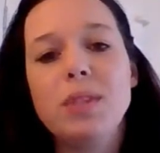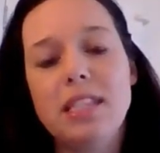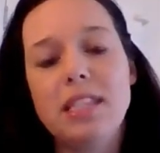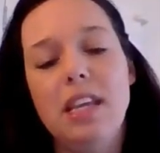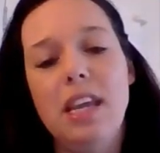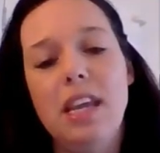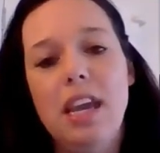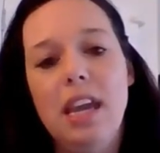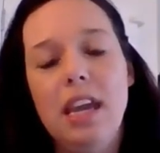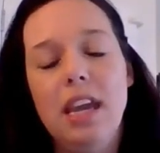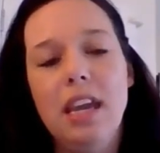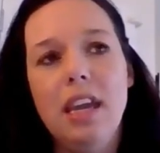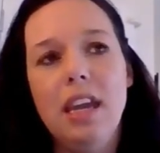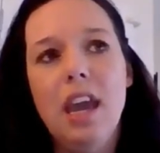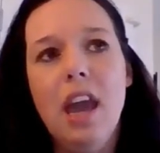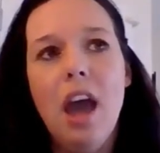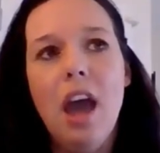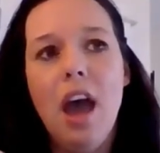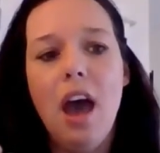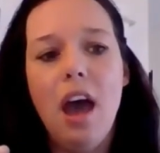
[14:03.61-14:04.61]
would see
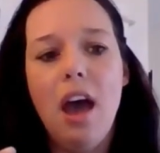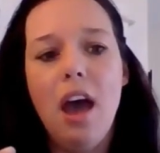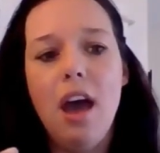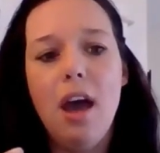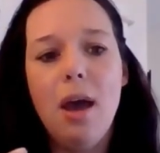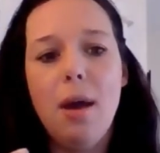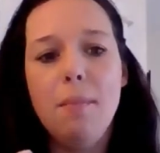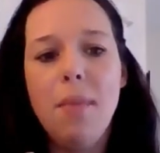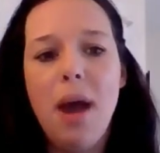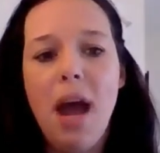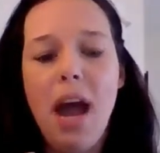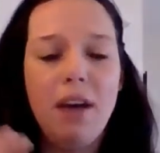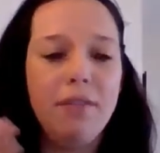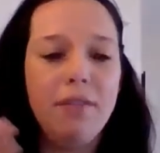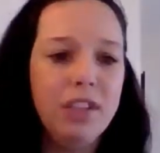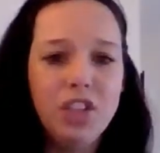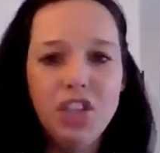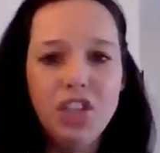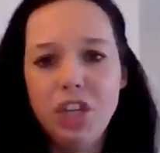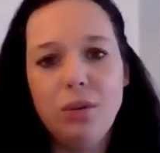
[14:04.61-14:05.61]

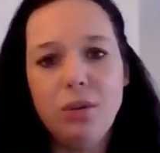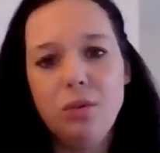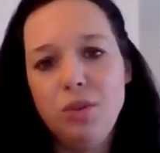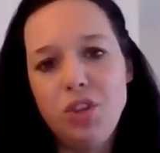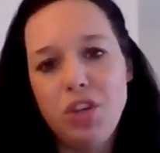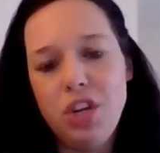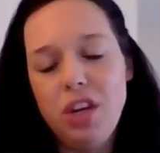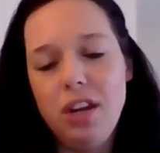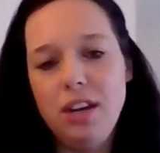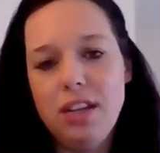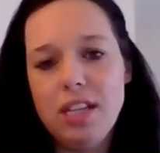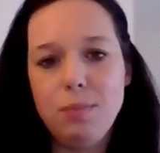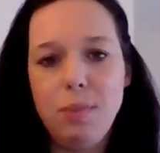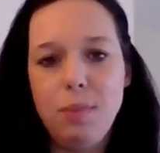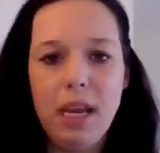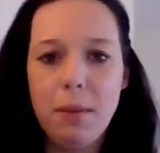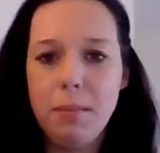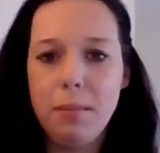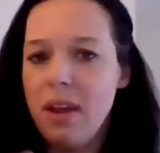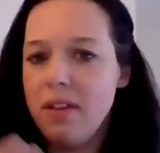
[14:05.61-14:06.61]
having children as
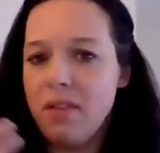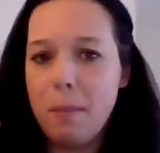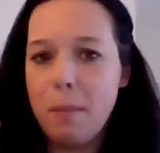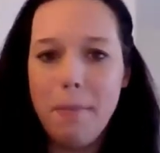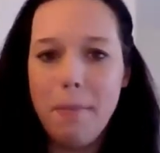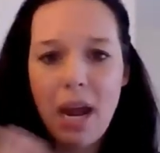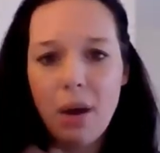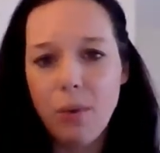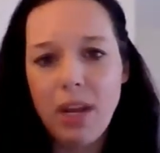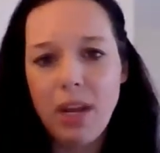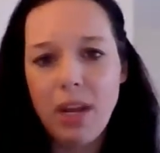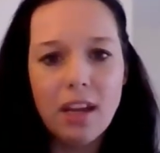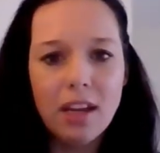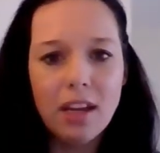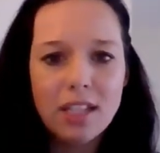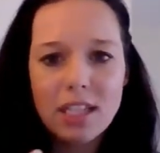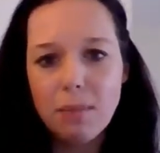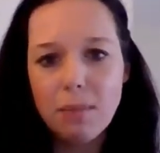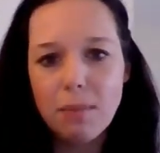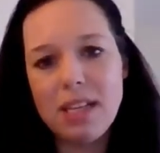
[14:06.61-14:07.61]
being a bit of a
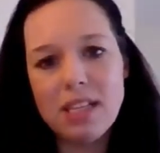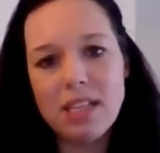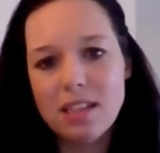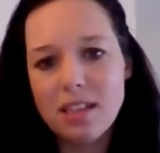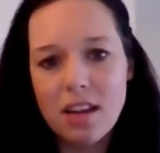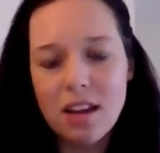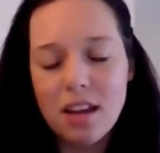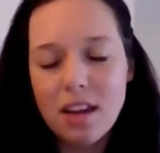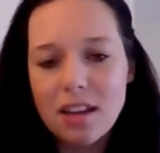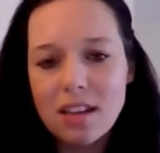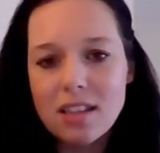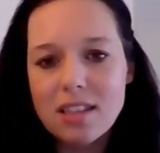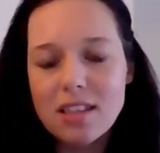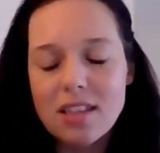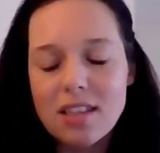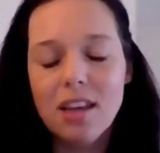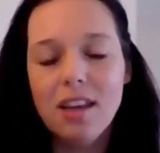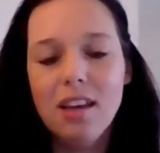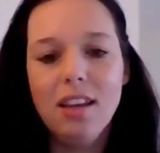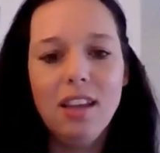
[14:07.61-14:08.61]
barrier to business,
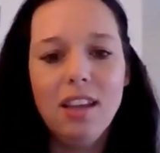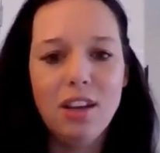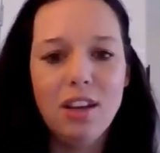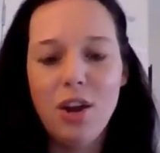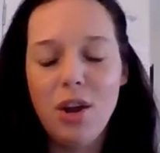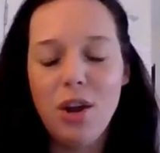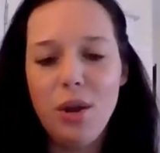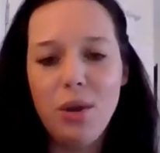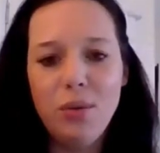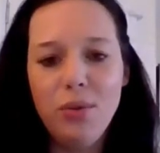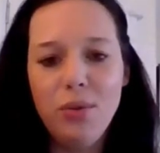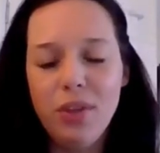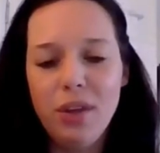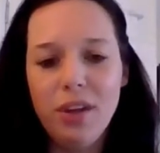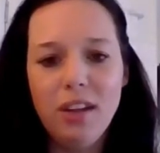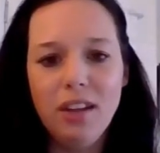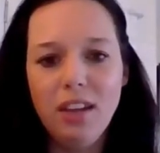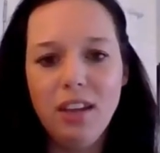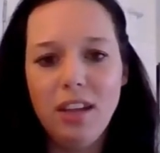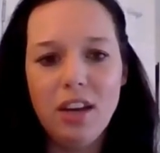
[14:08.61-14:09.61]
that
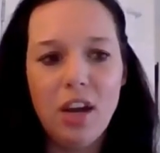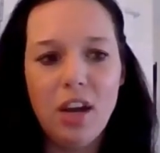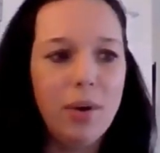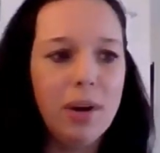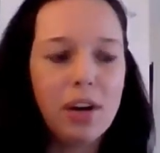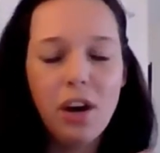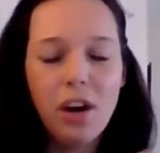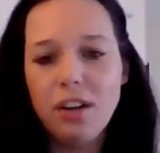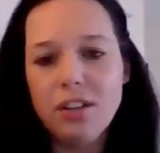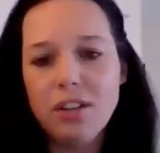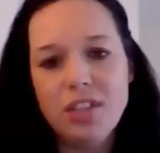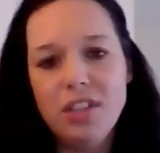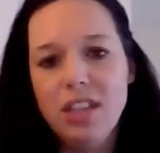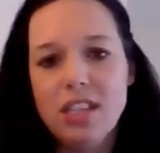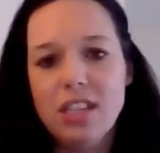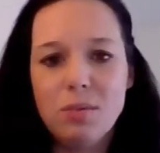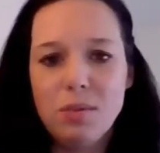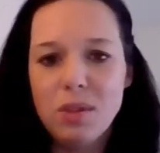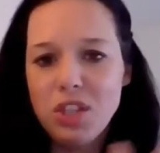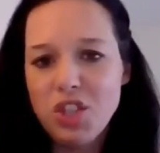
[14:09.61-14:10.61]
I can't do
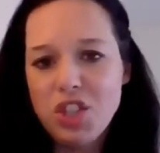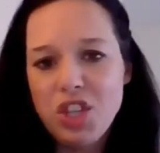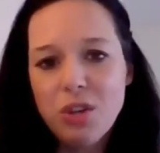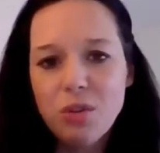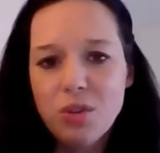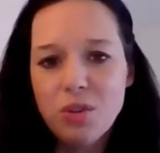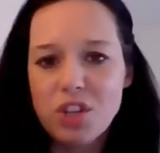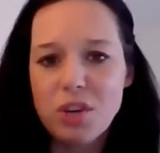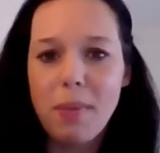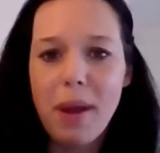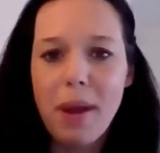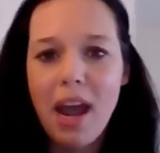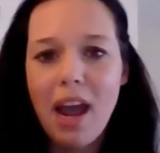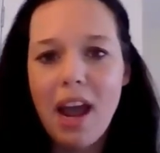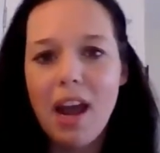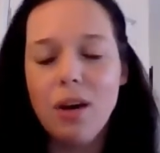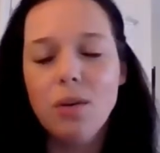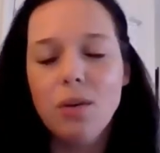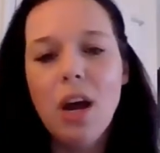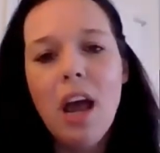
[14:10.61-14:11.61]
this with the children
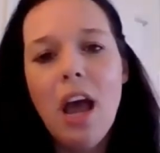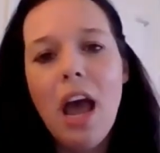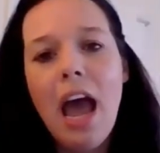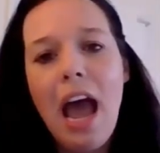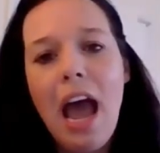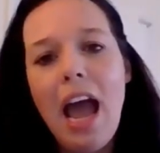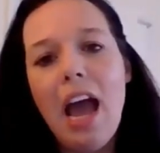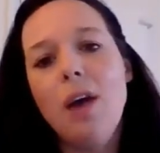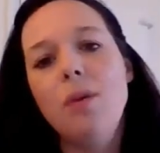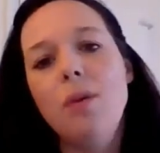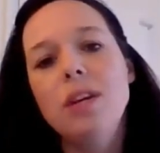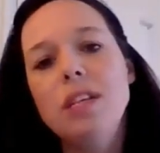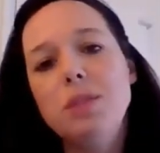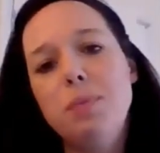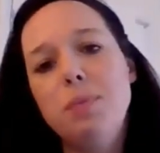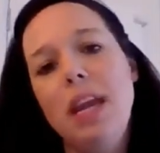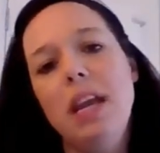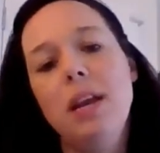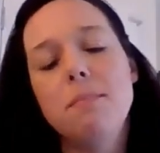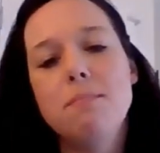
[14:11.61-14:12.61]
about. How has
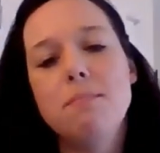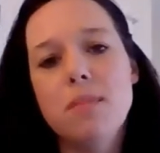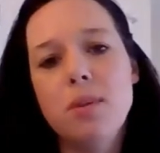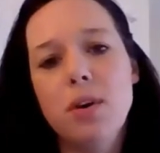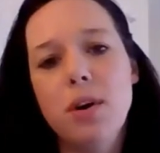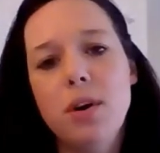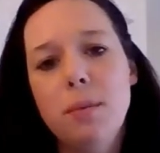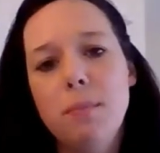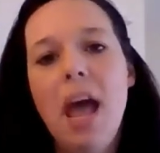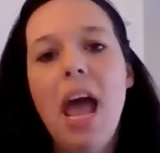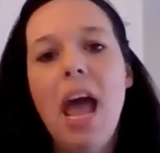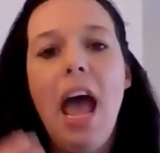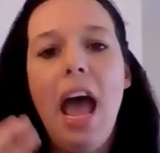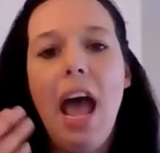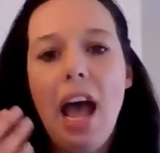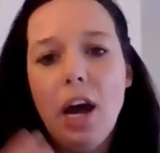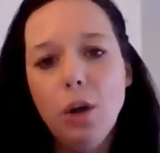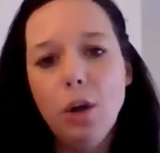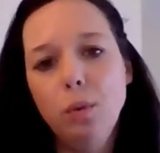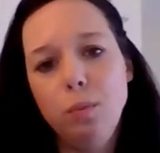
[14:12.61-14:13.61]
being a mum
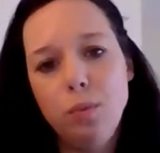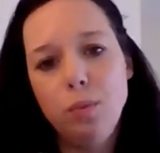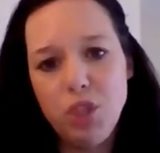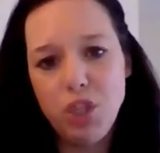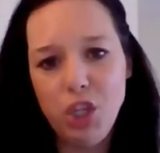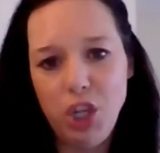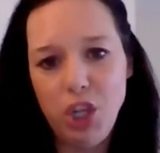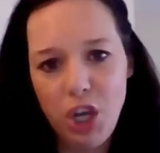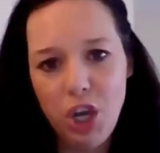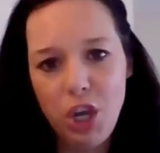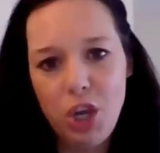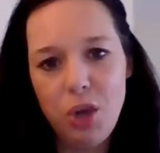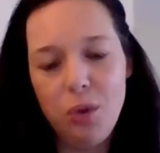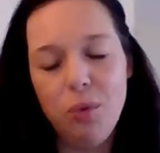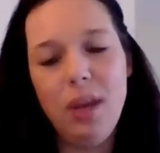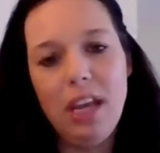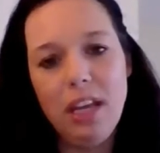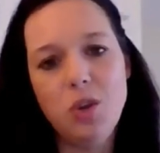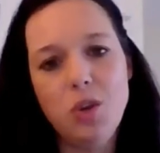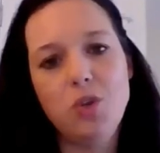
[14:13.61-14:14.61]
helped
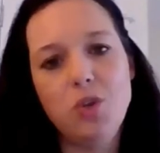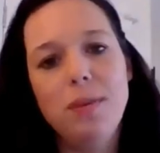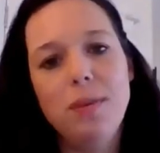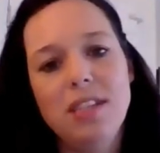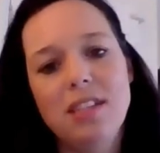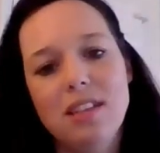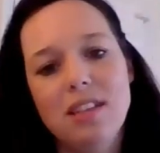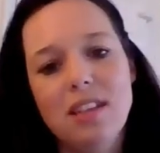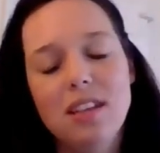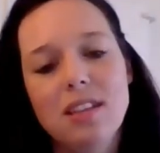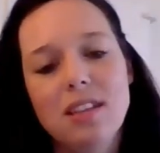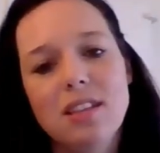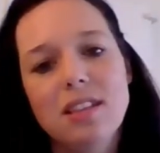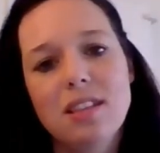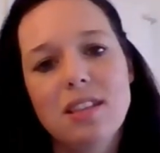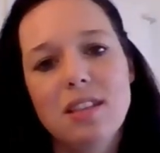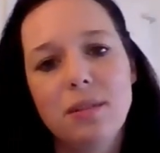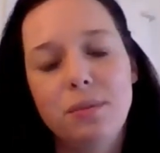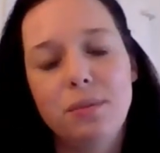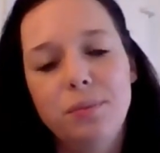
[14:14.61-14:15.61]
you in your
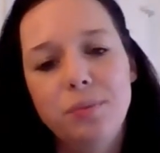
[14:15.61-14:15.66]
business?